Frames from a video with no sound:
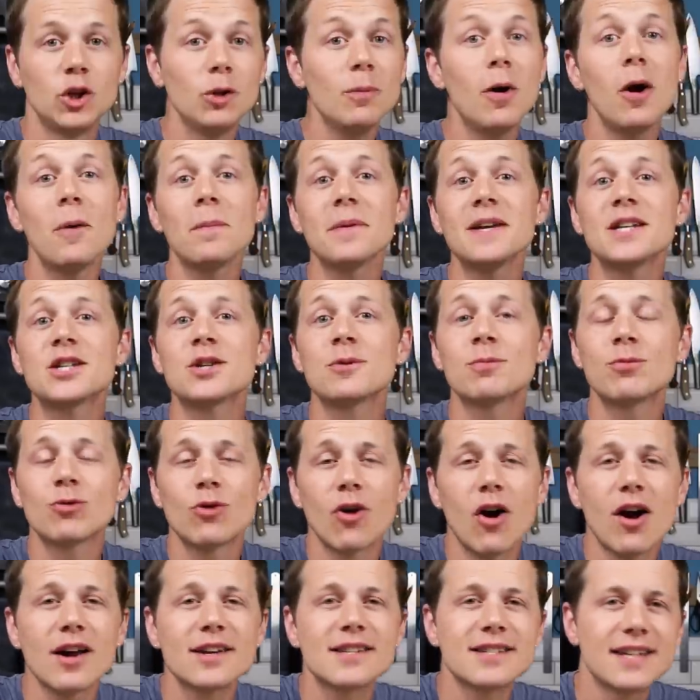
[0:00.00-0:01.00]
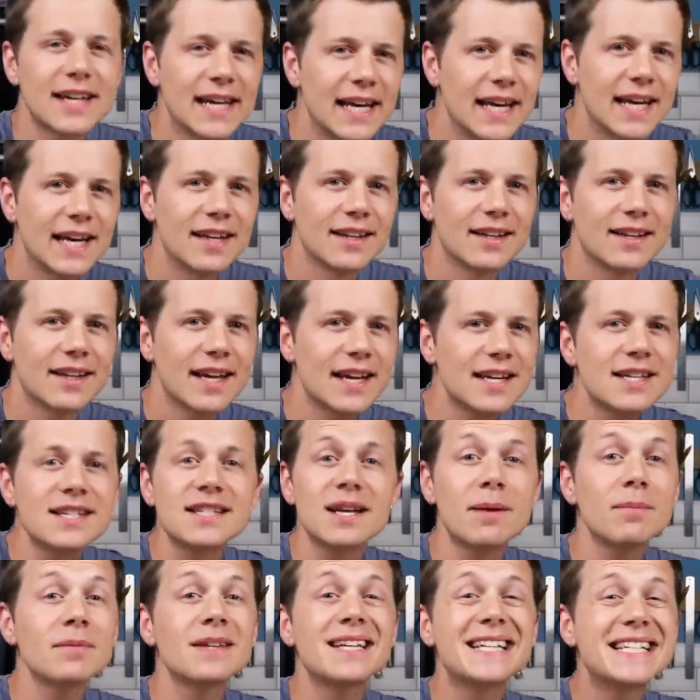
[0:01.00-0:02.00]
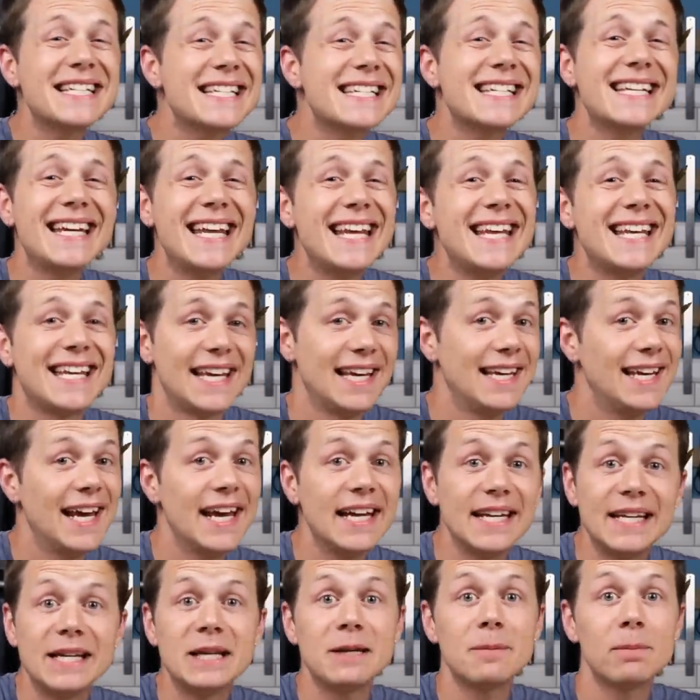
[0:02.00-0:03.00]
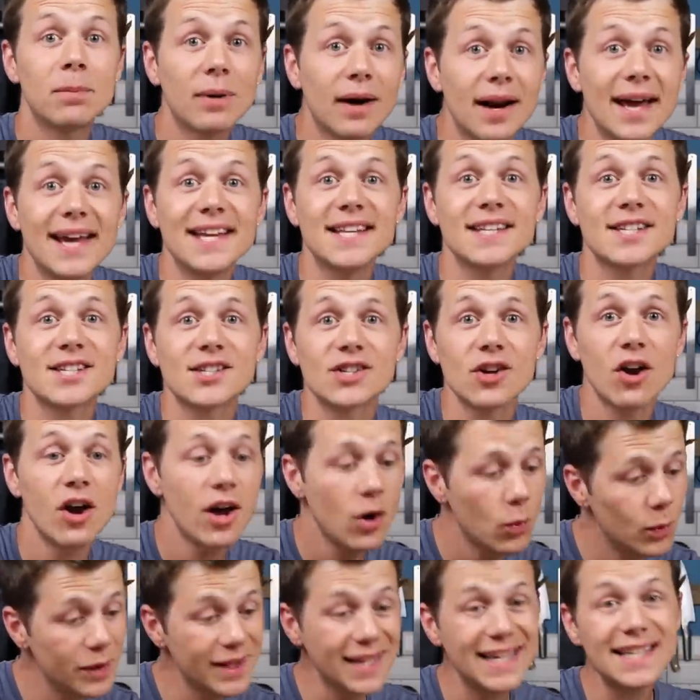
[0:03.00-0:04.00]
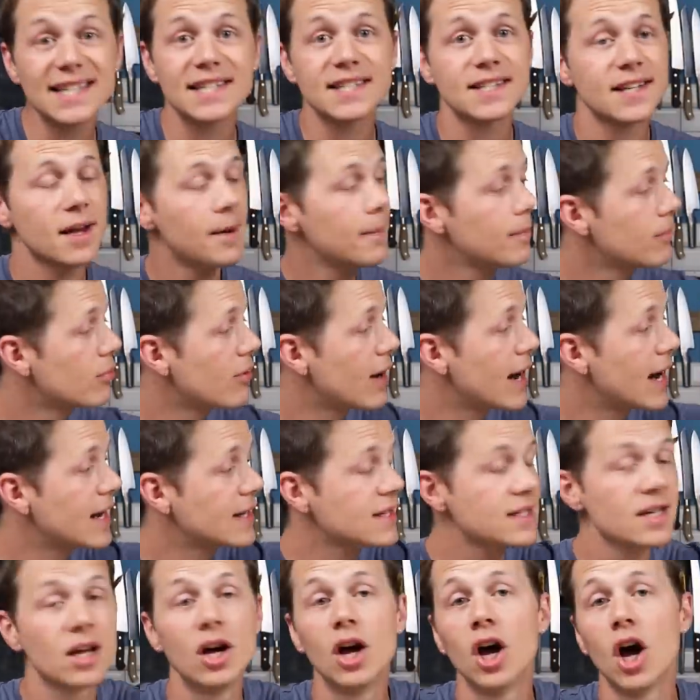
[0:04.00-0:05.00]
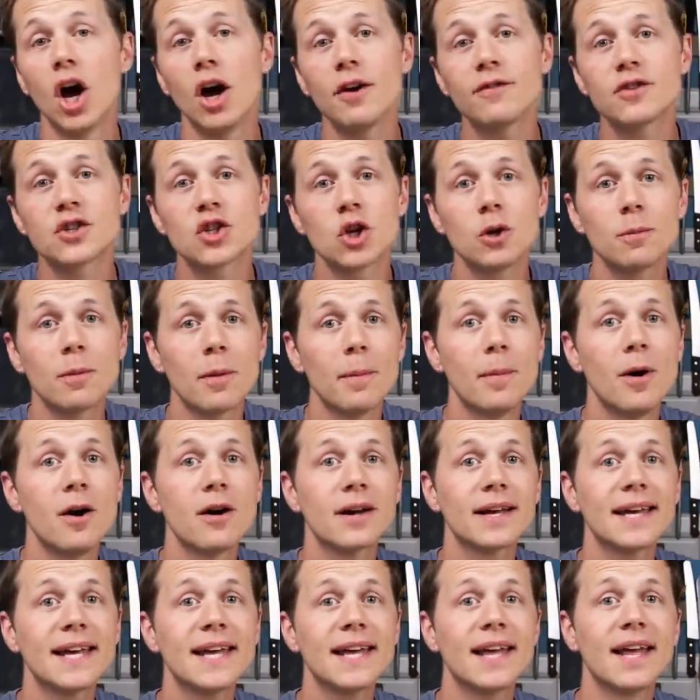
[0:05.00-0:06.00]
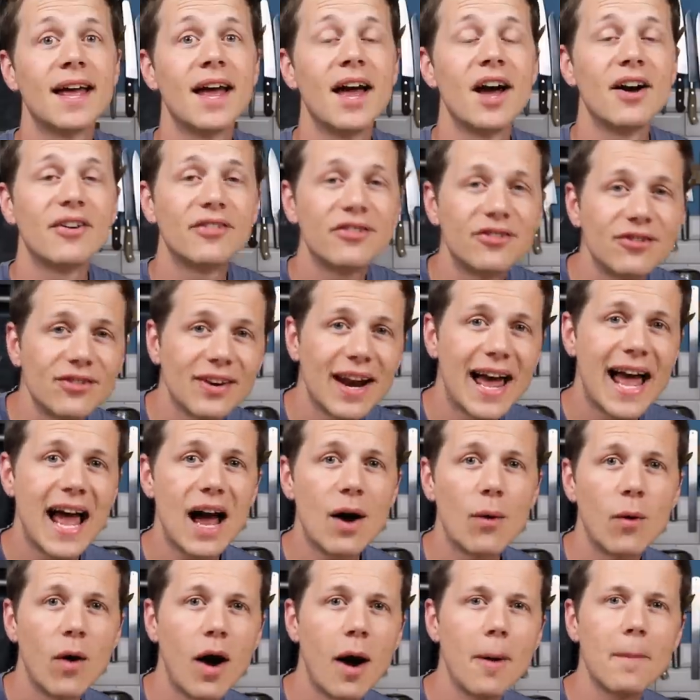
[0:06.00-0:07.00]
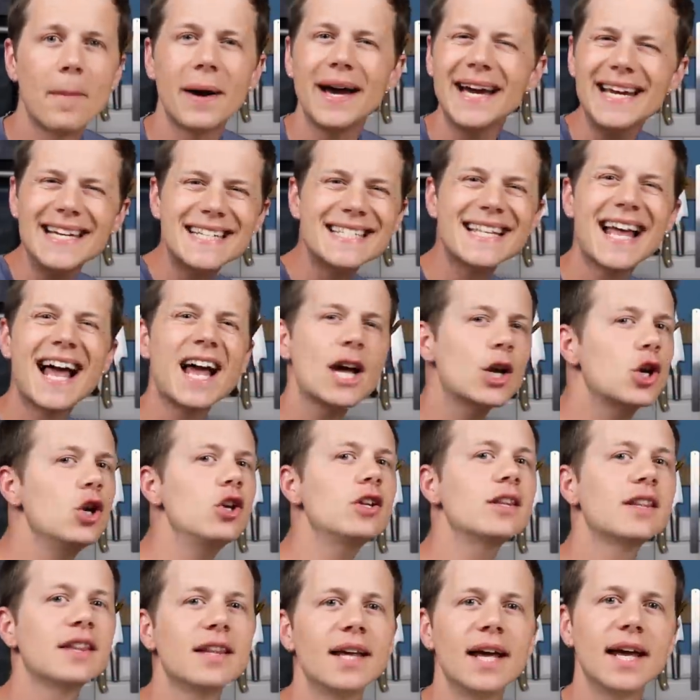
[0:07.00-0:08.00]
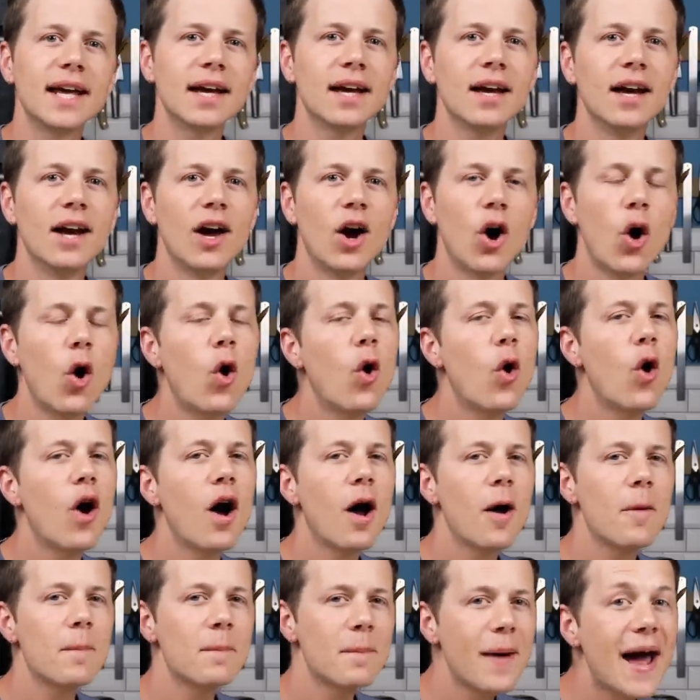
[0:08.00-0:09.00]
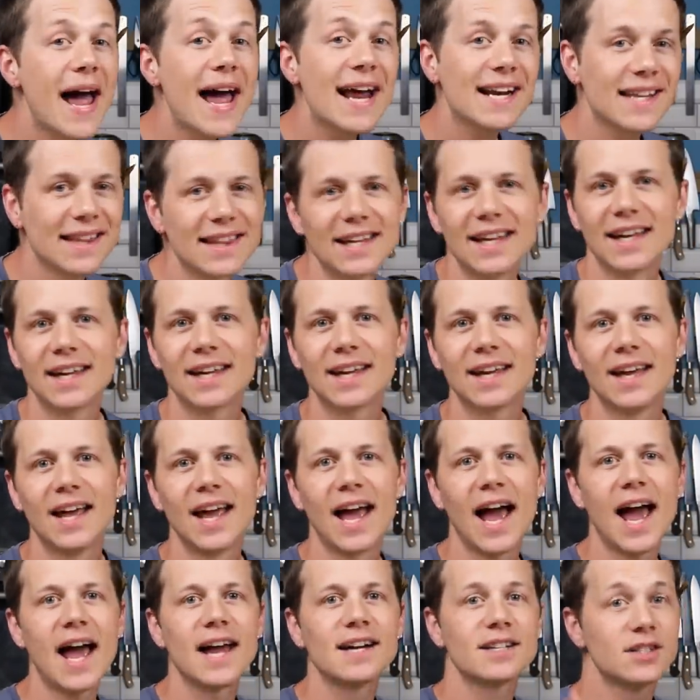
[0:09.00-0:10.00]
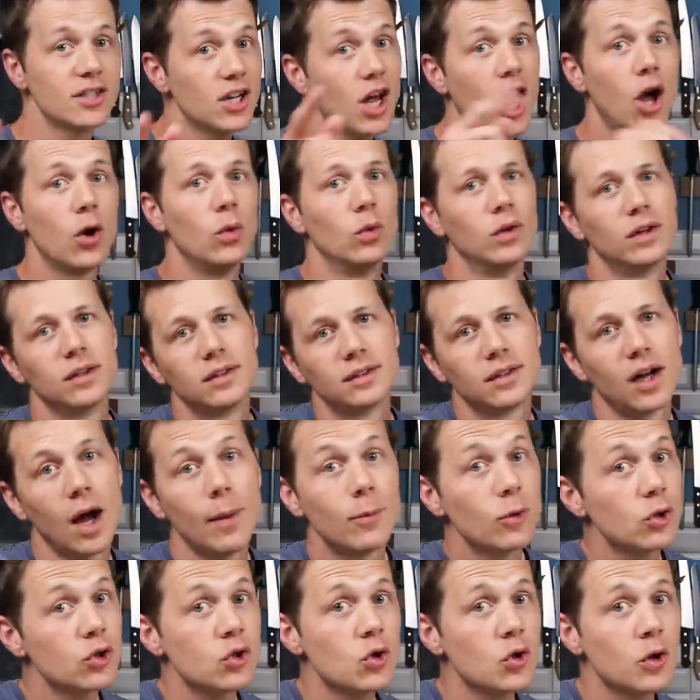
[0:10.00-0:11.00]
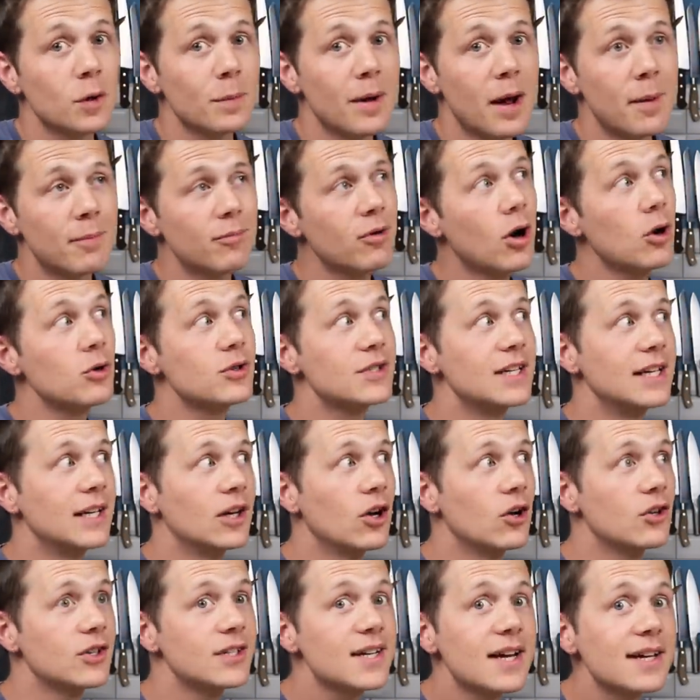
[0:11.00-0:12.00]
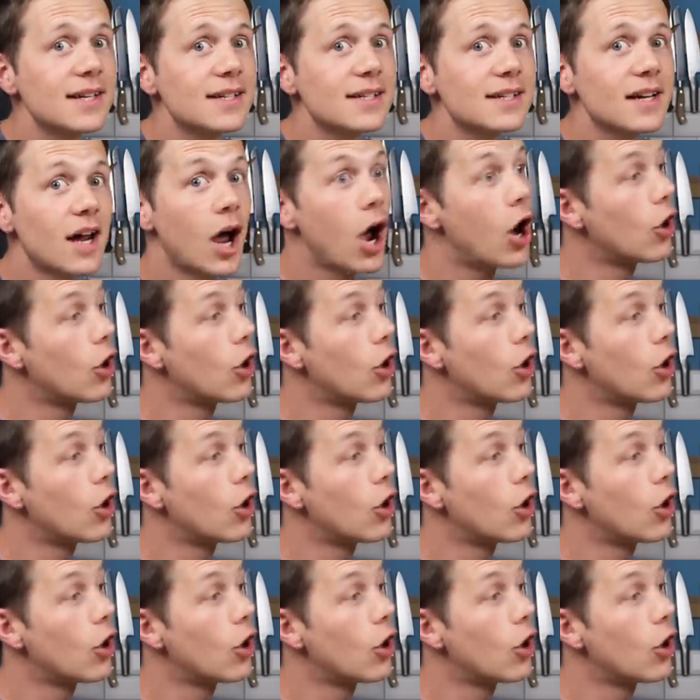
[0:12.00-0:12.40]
You might be surprised to hear that there's something sneaky hidden in plain sight within some brands of supermarket flour. But is that a good thing or a bad thing? And no, I'm not talking about protein content.